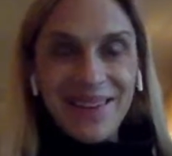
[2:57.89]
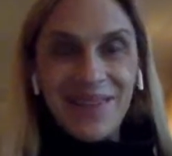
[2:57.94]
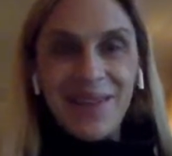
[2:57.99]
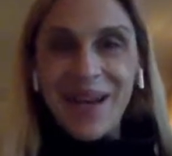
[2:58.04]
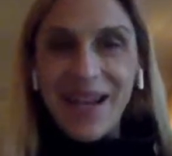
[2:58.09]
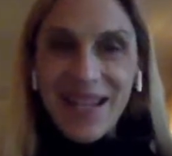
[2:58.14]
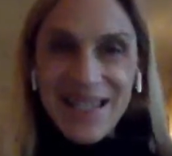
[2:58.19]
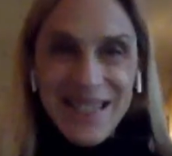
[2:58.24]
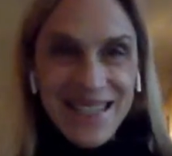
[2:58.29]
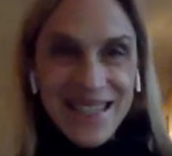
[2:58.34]

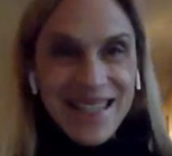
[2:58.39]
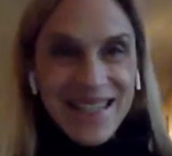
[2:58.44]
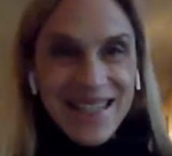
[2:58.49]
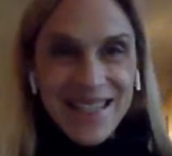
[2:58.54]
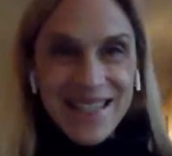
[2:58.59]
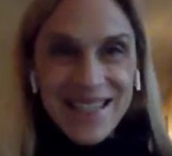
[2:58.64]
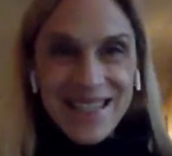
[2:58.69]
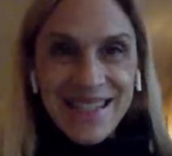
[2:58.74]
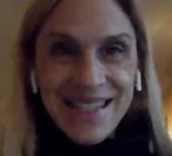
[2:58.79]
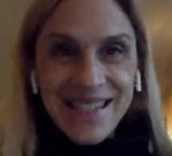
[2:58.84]
When I did
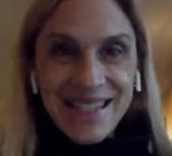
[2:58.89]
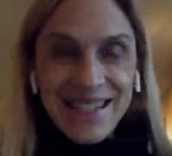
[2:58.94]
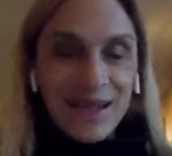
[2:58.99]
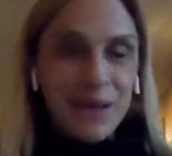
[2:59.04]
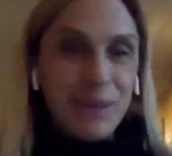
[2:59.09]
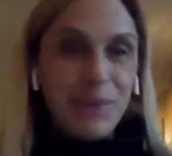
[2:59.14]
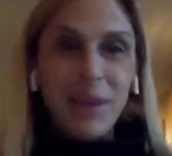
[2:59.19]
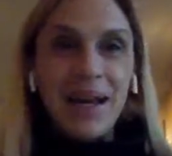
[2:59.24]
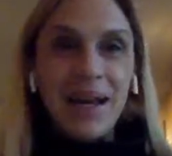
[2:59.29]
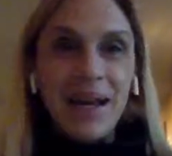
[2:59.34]
this,
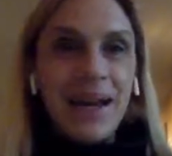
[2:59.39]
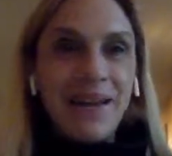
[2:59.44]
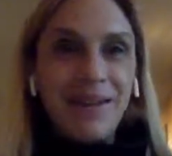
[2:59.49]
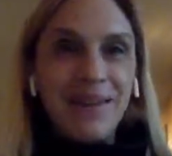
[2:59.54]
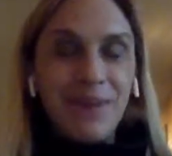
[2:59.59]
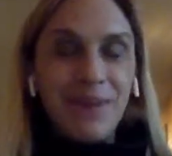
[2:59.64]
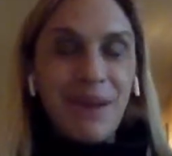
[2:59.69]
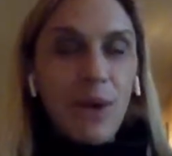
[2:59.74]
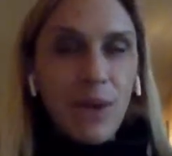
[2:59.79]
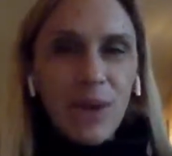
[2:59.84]
oh my God,
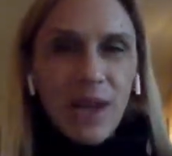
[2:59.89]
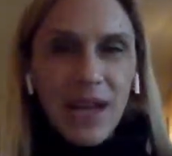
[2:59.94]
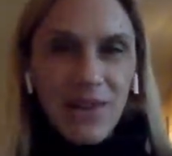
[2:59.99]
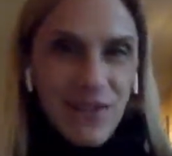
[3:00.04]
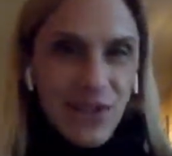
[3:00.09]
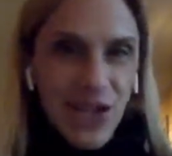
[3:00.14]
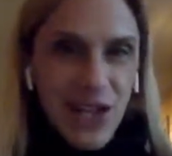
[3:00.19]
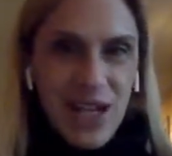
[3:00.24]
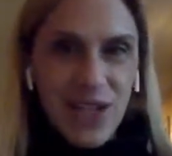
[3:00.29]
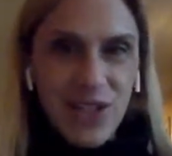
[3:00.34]
my whole
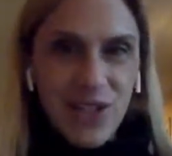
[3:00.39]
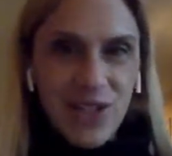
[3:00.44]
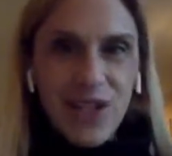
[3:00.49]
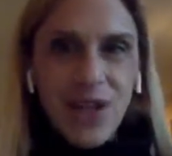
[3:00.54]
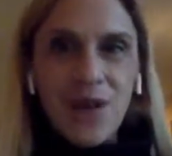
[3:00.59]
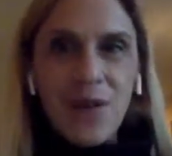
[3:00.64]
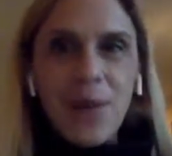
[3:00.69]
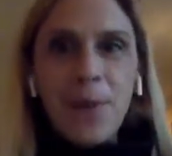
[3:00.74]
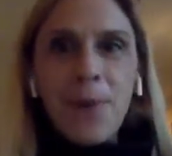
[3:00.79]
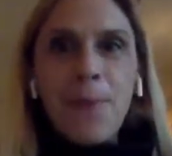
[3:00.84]
life changed.